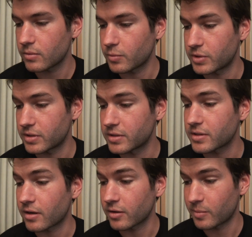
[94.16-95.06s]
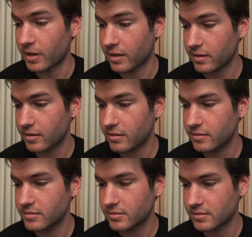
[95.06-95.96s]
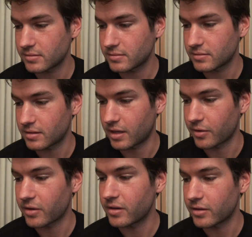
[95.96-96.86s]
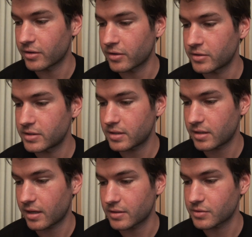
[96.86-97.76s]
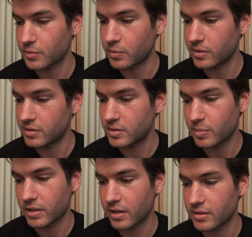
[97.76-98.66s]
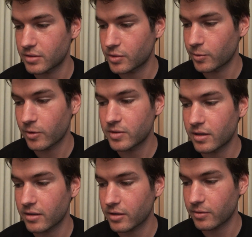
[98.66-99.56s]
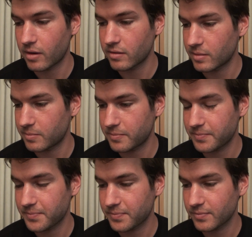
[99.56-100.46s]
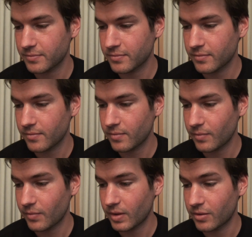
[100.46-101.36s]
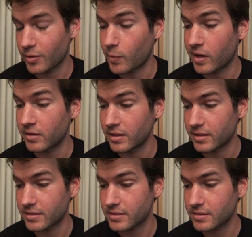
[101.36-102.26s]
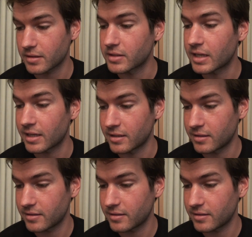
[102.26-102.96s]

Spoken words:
We should start back, Garrett urged as the woods began to grow dark around them. The wildlings are dead.